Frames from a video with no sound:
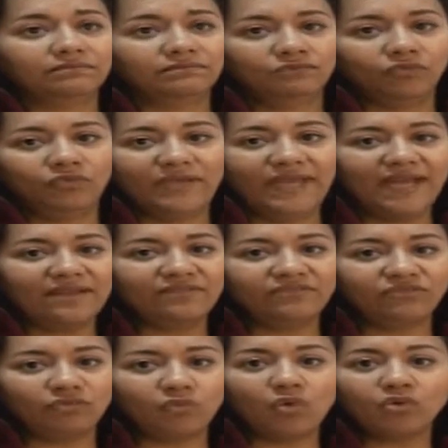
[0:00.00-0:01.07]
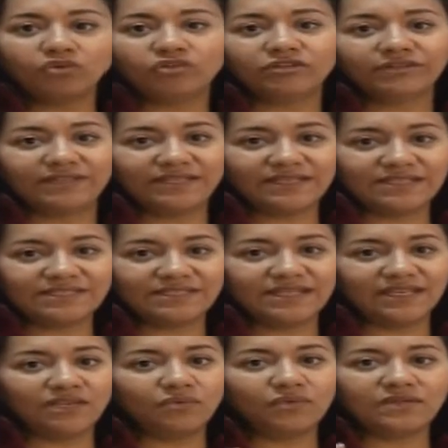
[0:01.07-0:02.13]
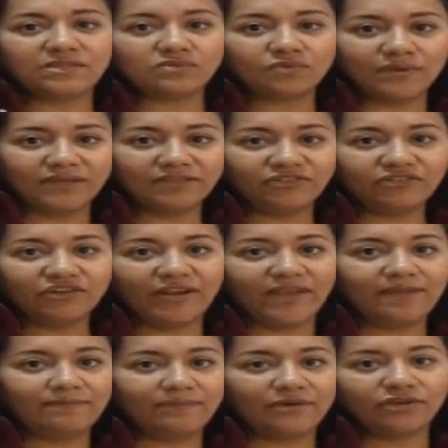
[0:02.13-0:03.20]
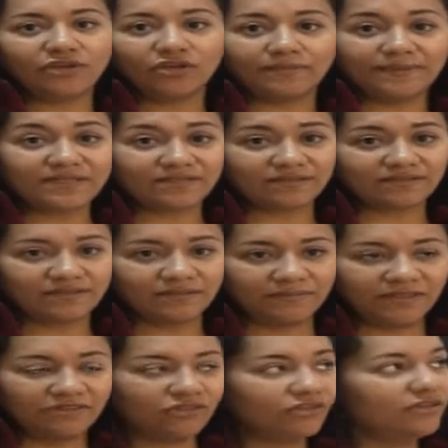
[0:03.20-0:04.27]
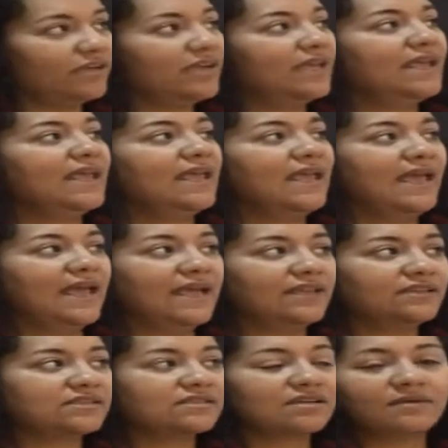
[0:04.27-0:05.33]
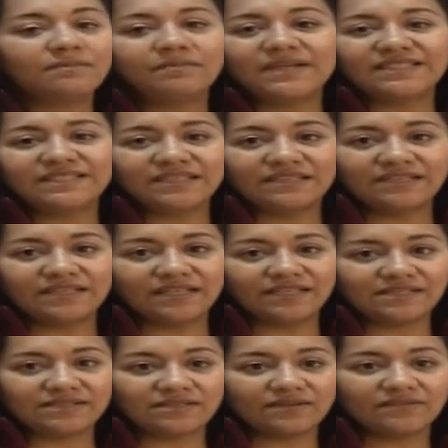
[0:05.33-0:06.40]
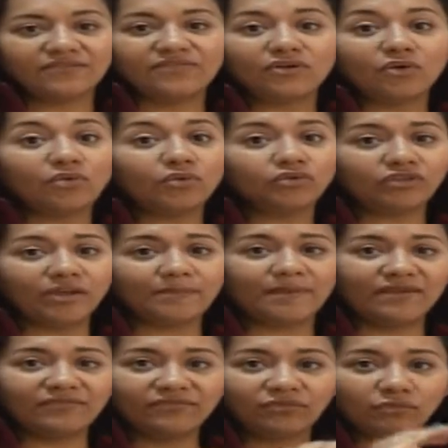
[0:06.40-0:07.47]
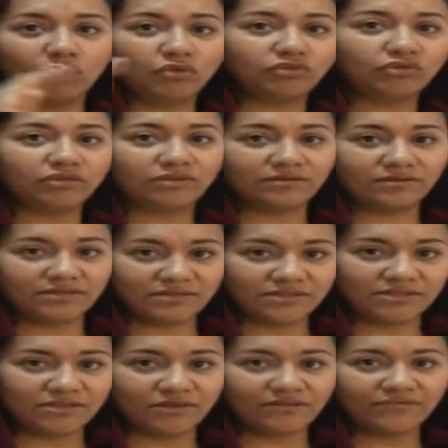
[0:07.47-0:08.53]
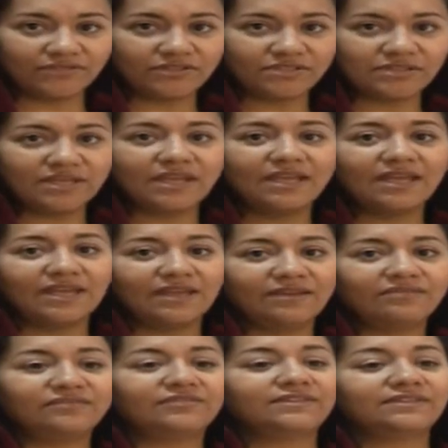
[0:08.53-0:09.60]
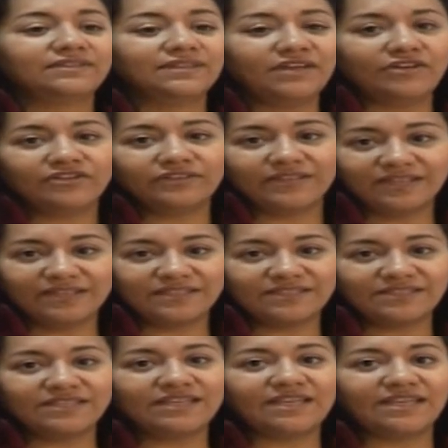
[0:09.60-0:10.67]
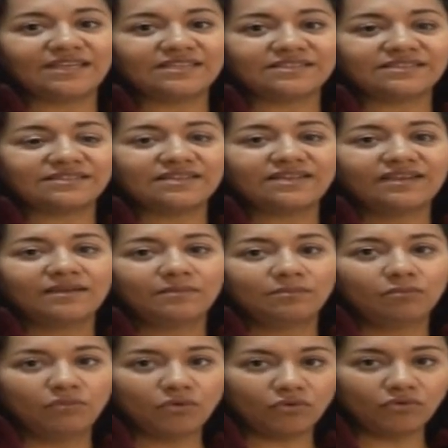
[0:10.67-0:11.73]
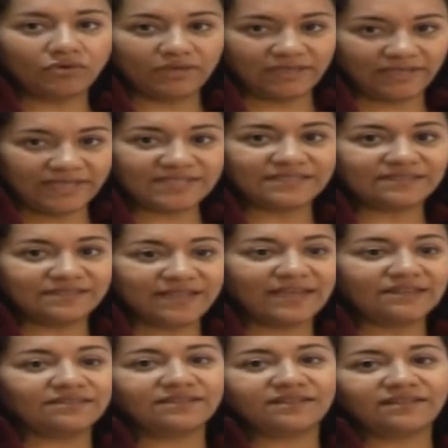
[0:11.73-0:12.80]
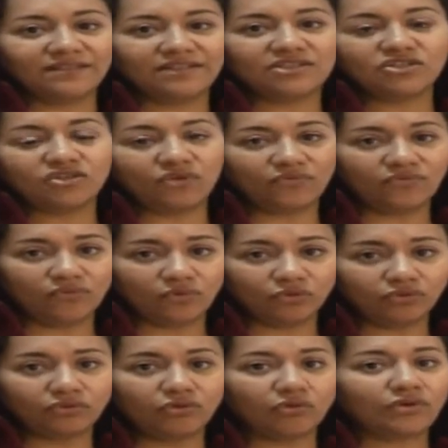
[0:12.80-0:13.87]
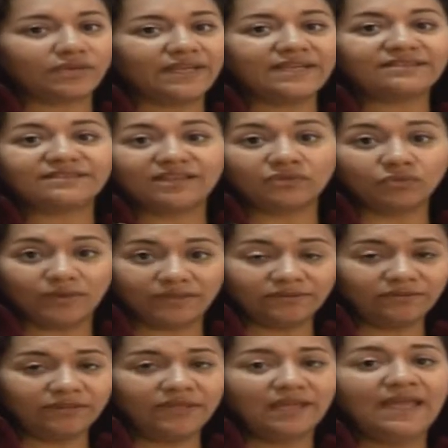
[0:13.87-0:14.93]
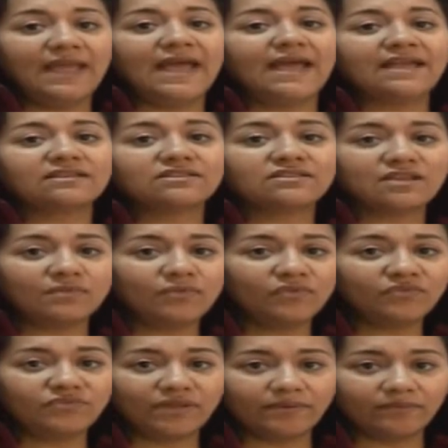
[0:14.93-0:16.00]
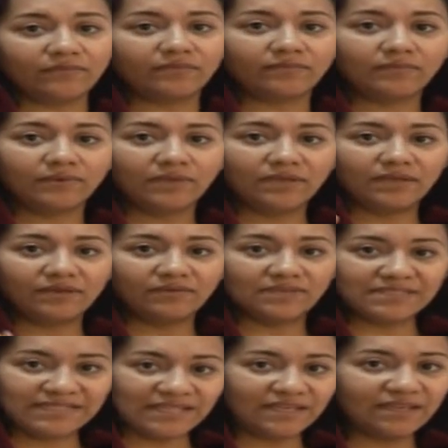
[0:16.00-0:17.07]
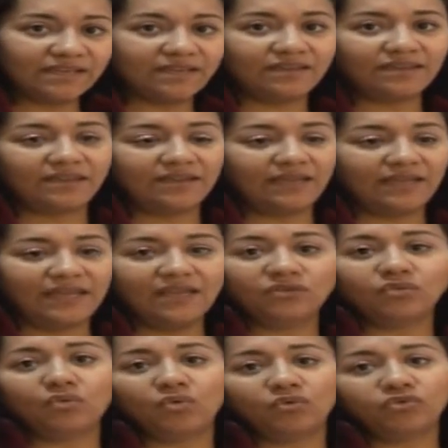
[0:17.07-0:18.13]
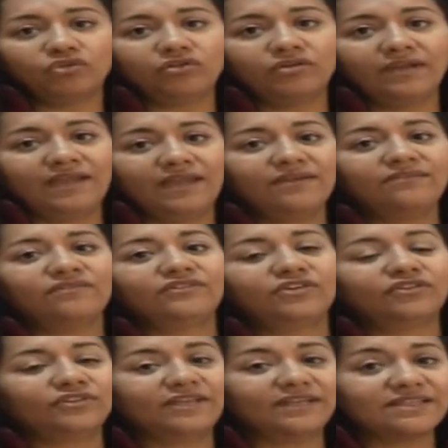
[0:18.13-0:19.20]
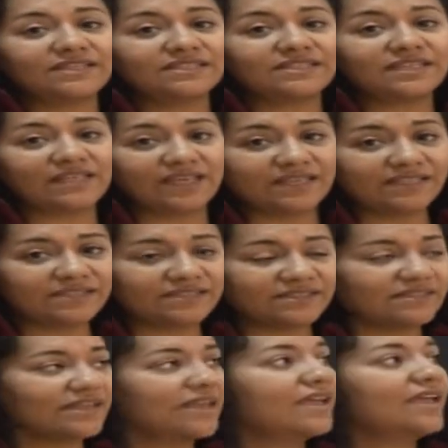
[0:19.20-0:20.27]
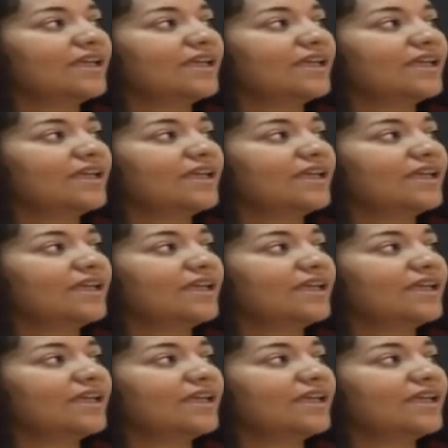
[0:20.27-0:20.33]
we have water density equals 1 gram per cubic centimeter, and some materials float above water surface if their density is less than the density of water or less than 1, and some of them sink in water if their density is